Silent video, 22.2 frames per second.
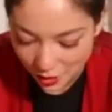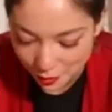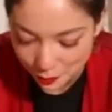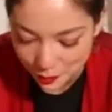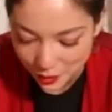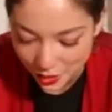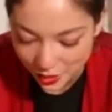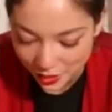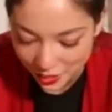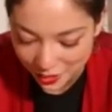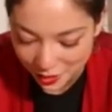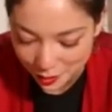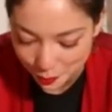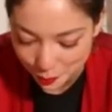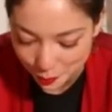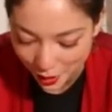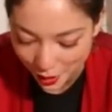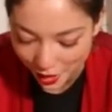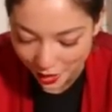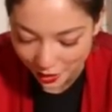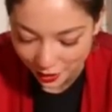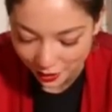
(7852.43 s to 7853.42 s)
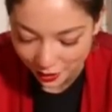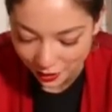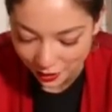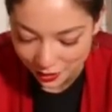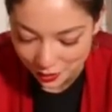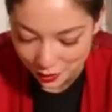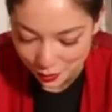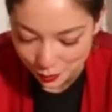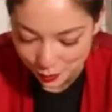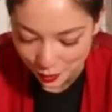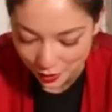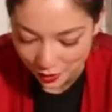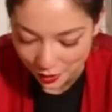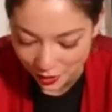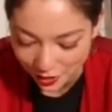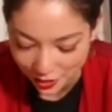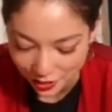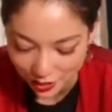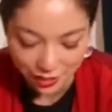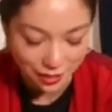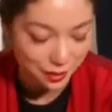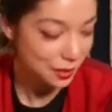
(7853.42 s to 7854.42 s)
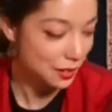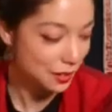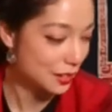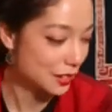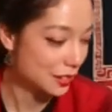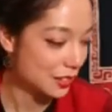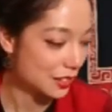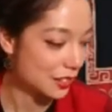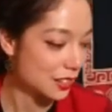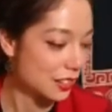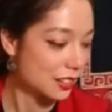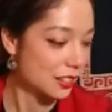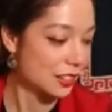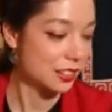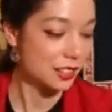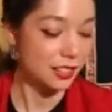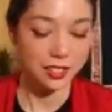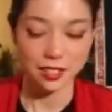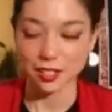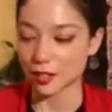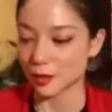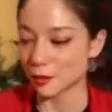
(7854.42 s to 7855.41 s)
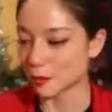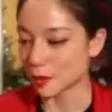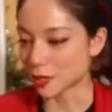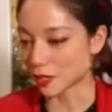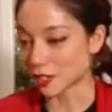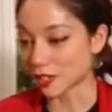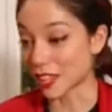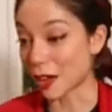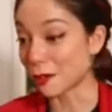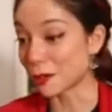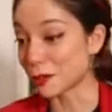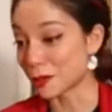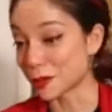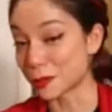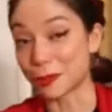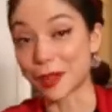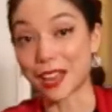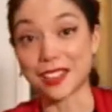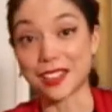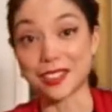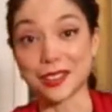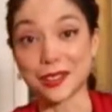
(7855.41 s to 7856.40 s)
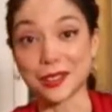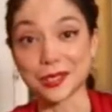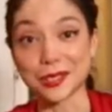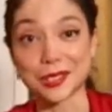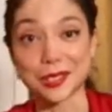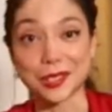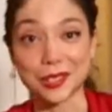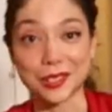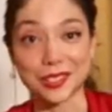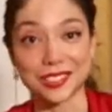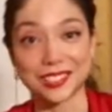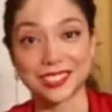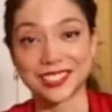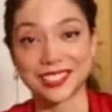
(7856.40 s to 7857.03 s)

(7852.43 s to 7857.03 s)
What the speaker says: getting it back into my muscle. That one was bad though, so.